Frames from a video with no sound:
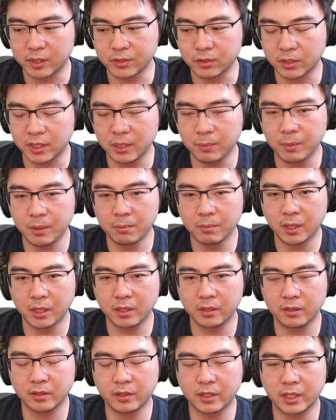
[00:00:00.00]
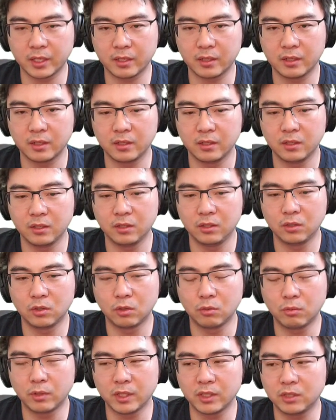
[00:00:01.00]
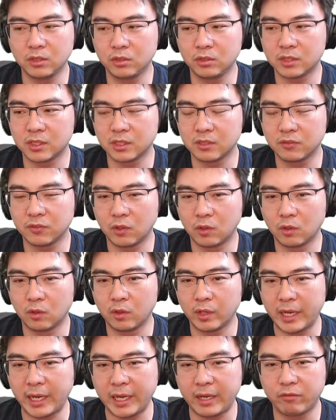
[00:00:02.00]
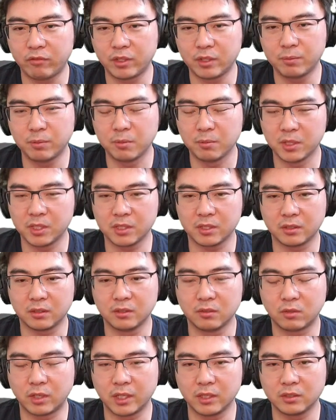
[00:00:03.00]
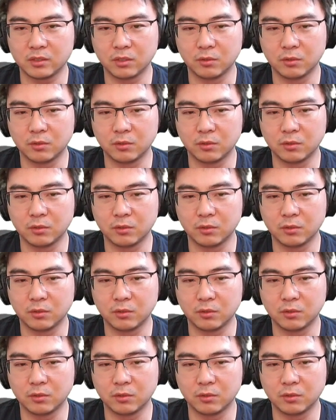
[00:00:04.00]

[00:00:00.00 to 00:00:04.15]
So keep in mind that you don't want to use this for every permission, right?